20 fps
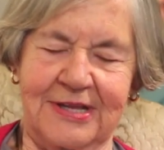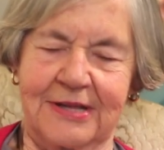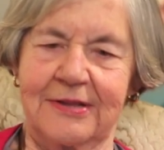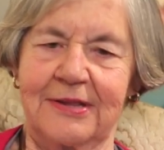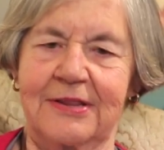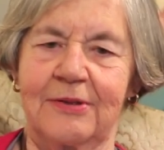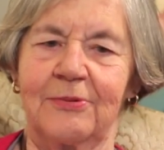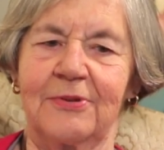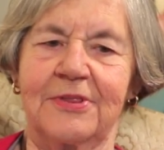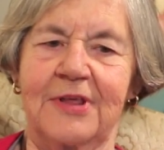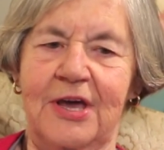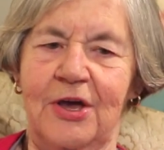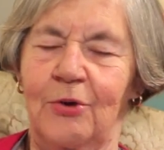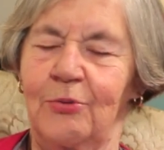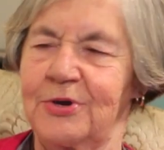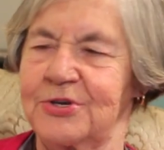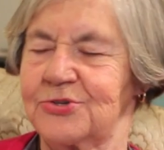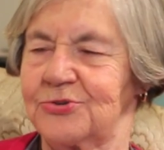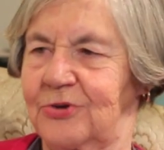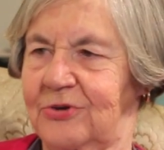yeah, well, they
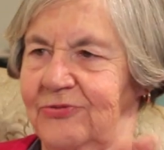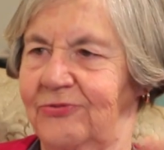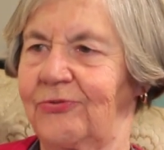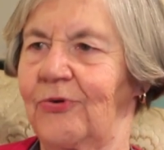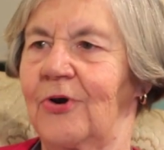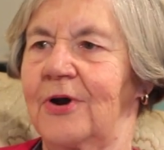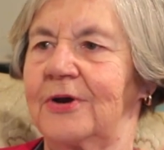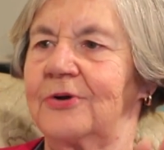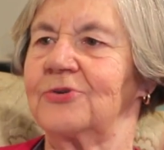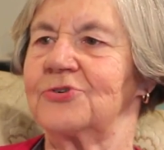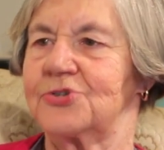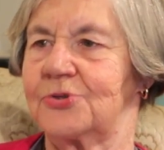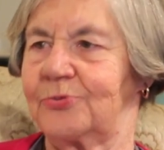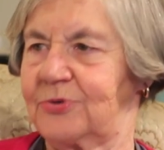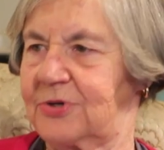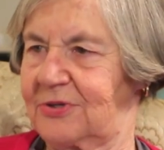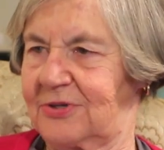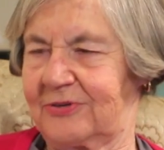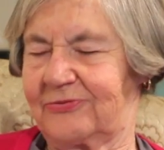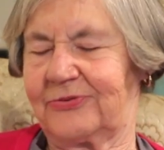always thought foreigners
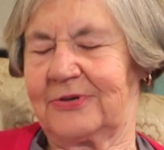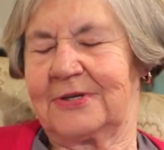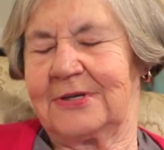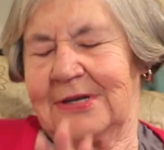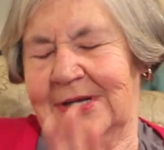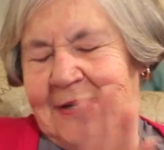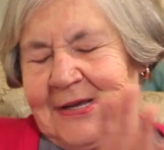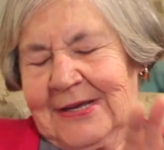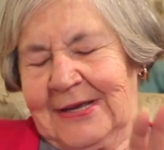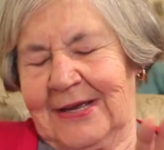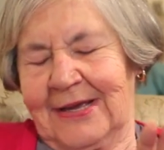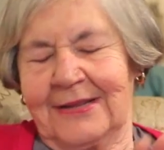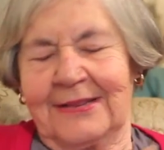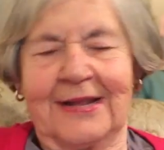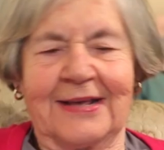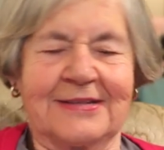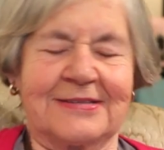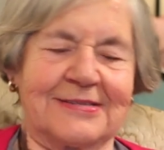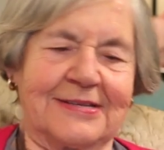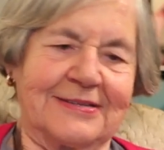were different. And
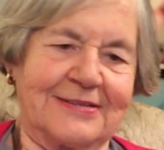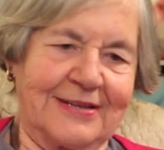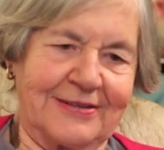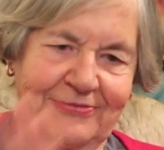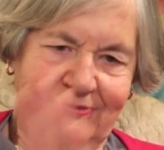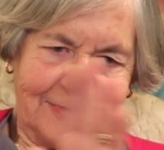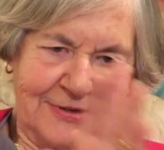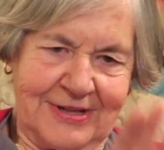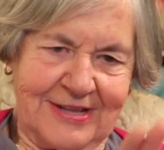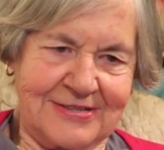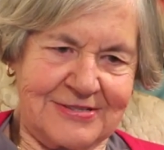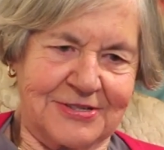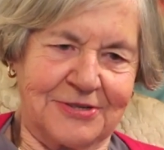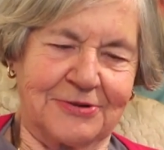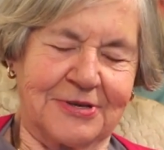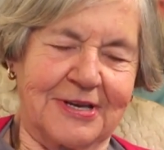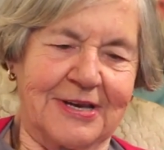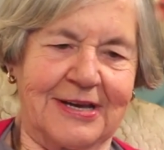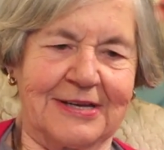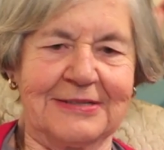that's it. I figured that's
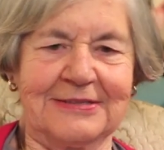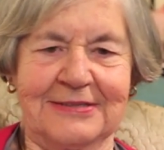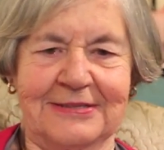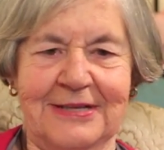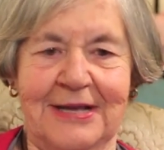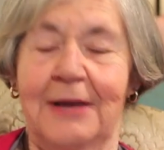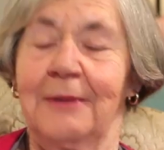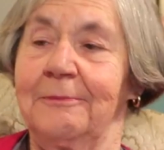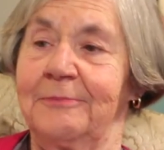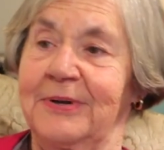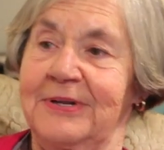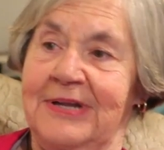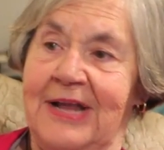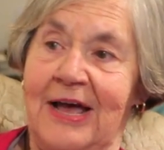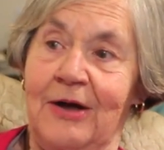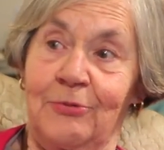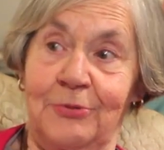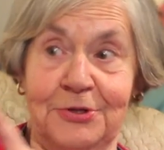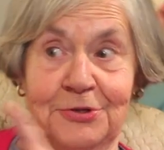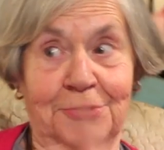okay. But
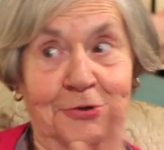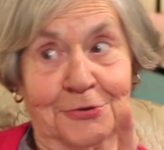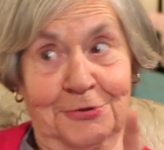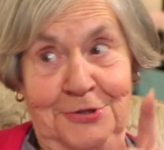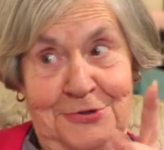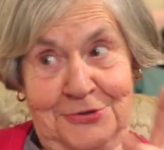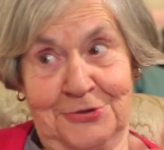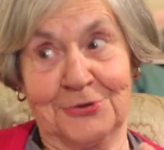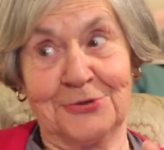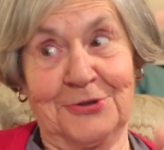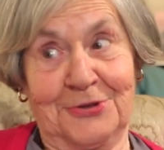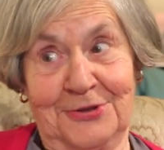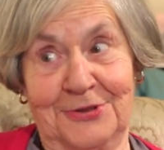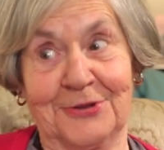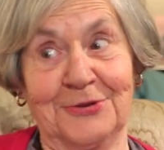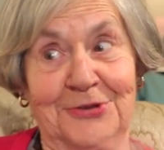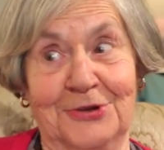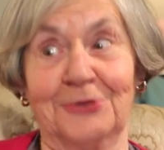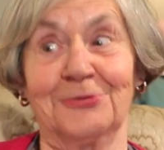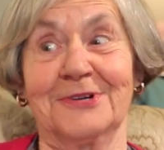now we do it too to
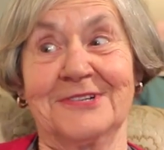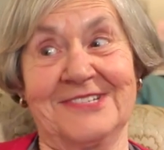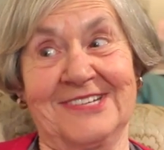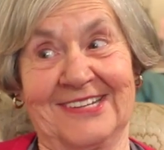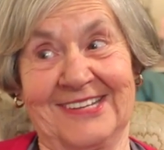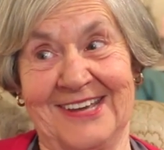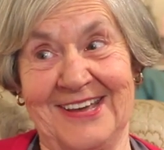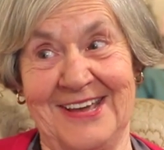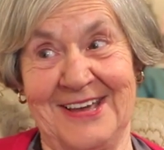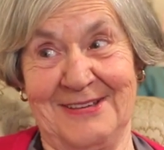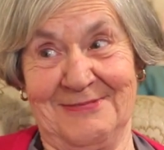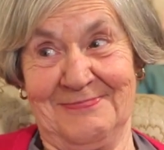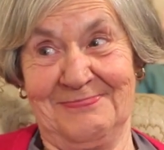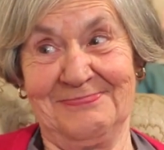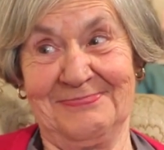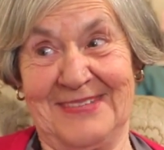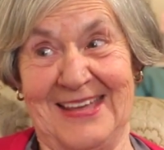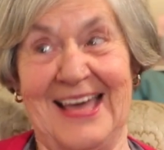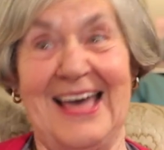the new ones that came. Oh,